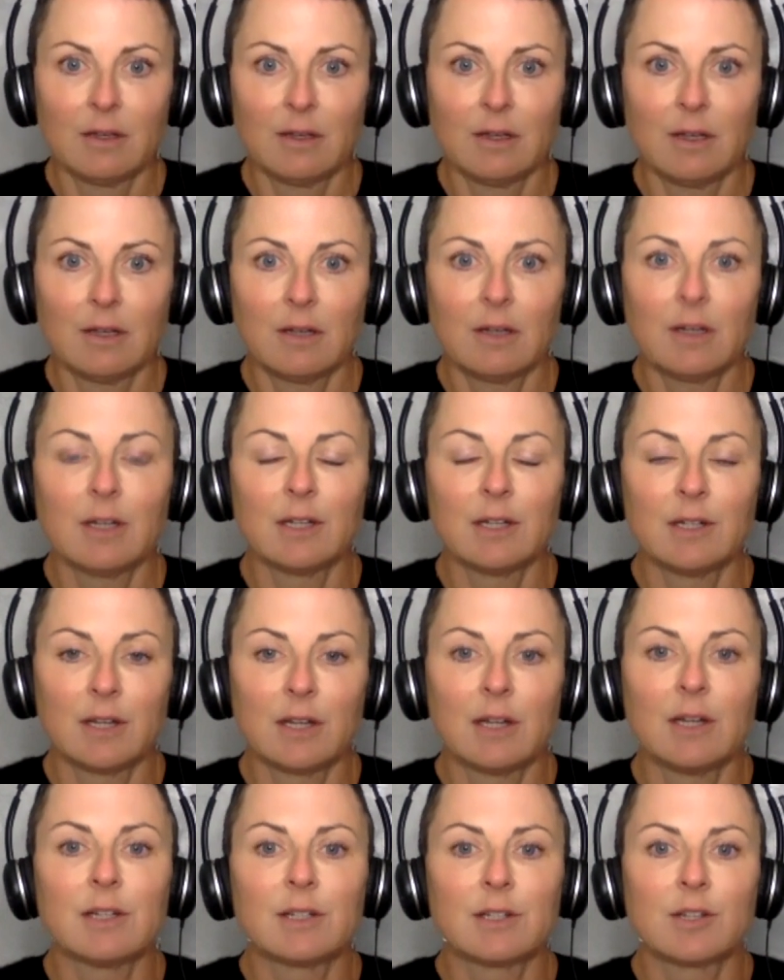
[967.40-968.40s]
And
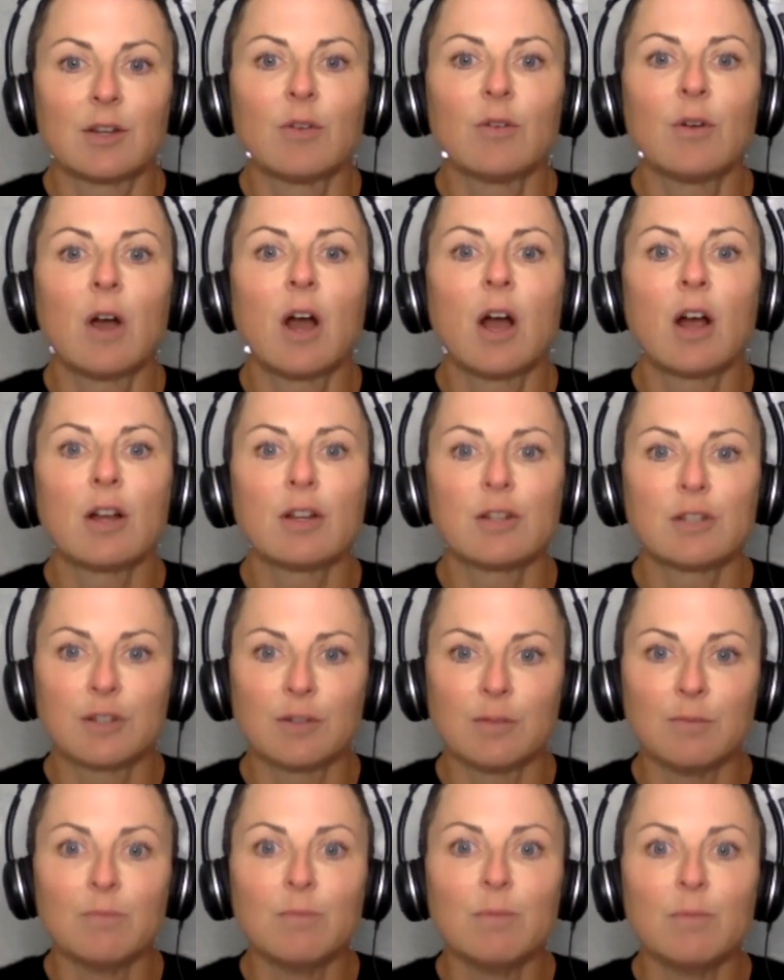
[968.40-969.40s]
it's so hard
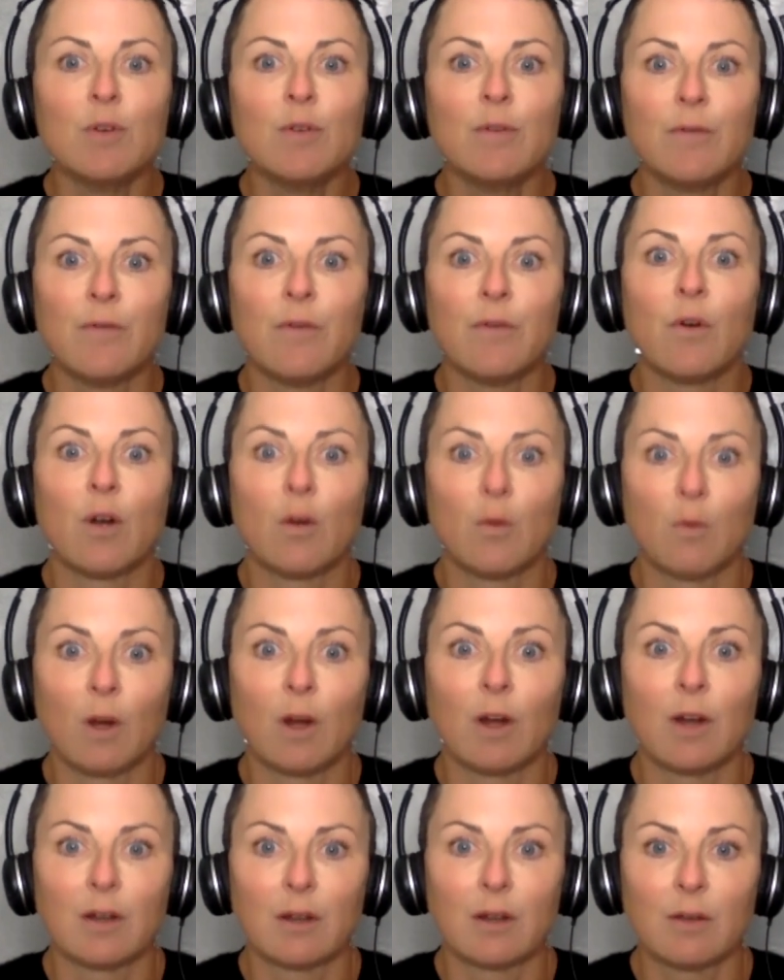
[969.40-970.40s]
to move
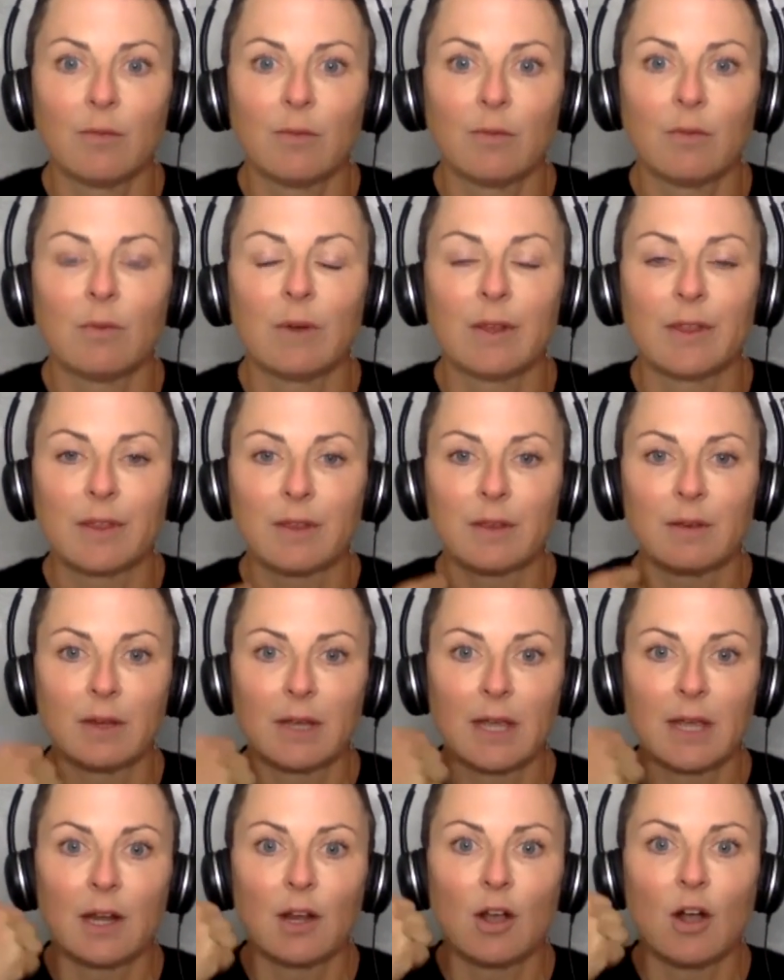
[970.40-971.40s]
forward with
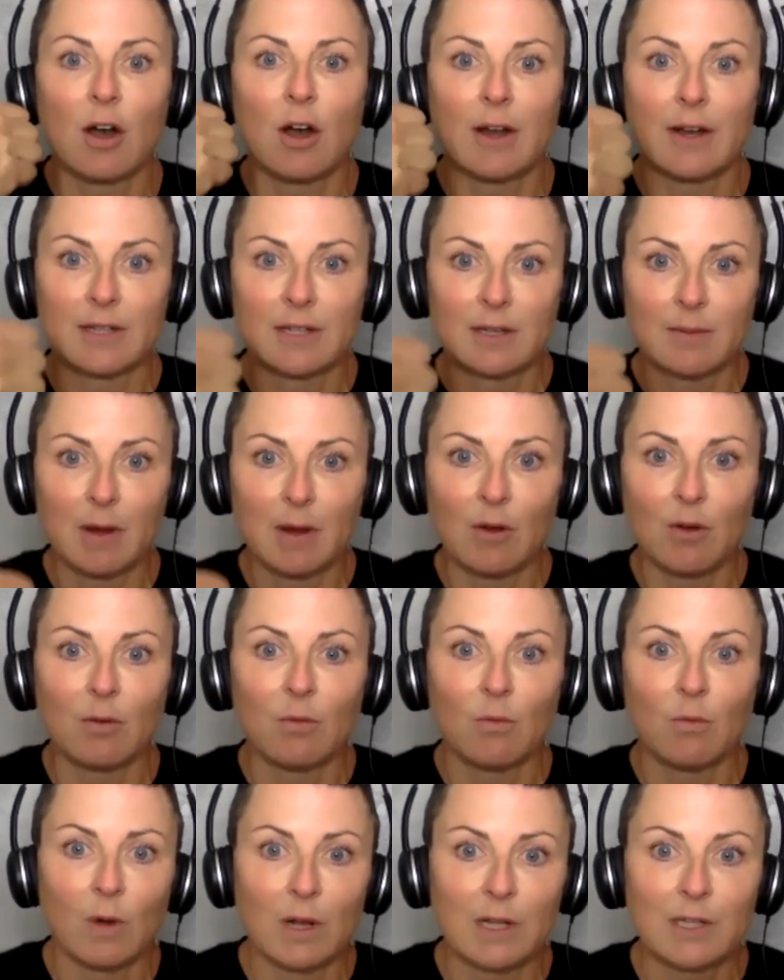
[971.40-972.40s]
getting honest about
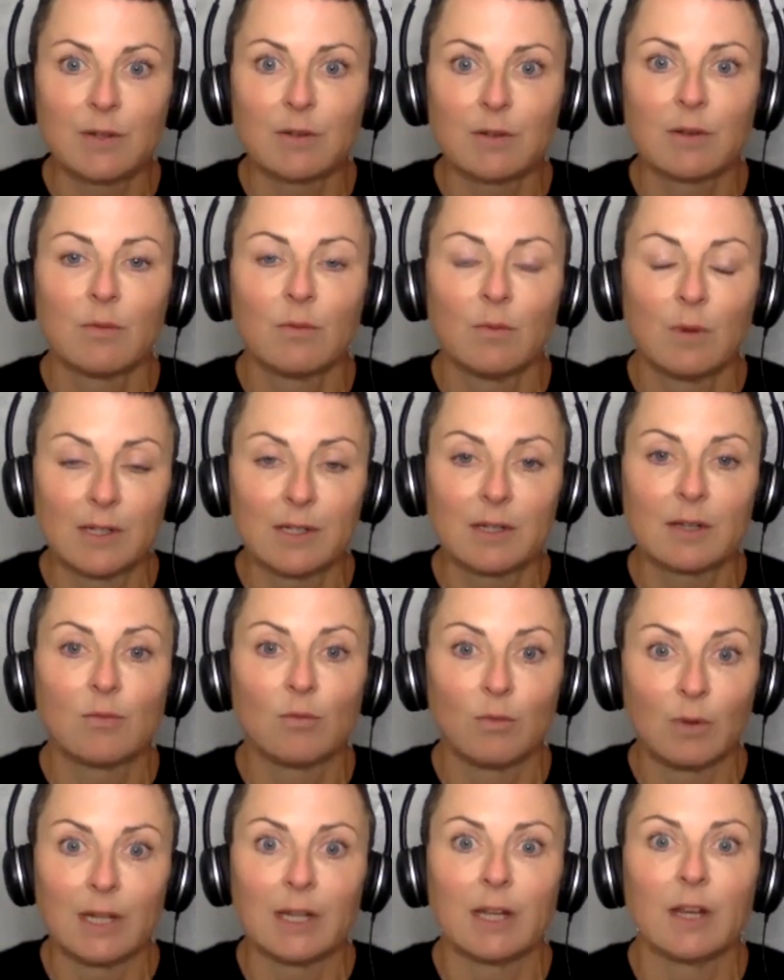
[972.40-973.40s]
what's
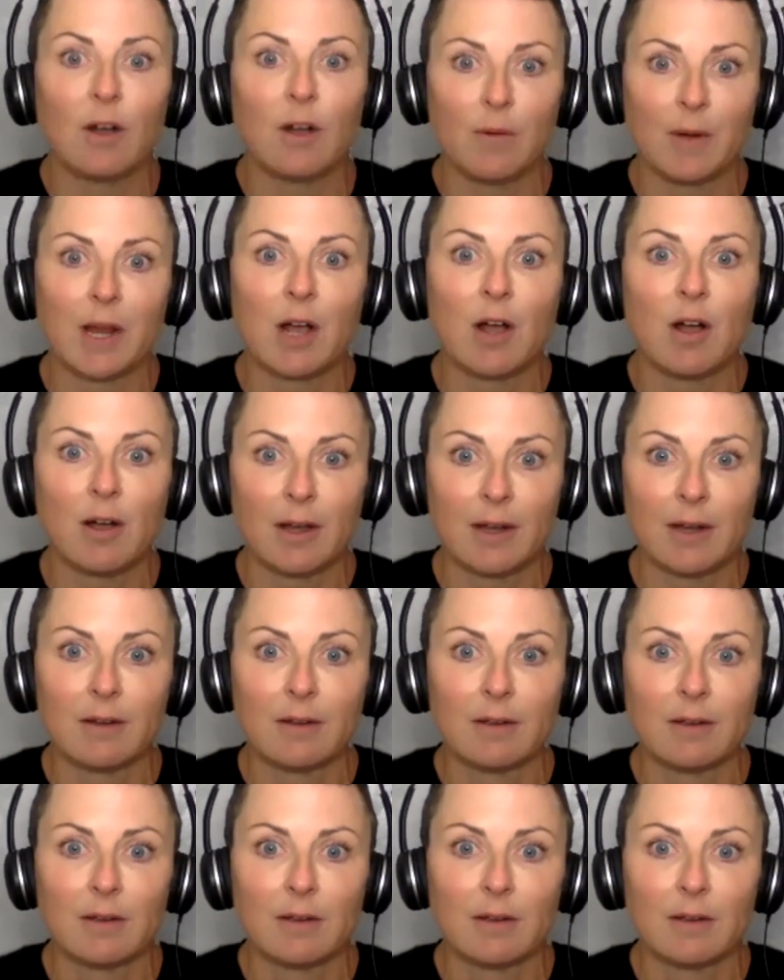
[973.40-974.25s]
really going on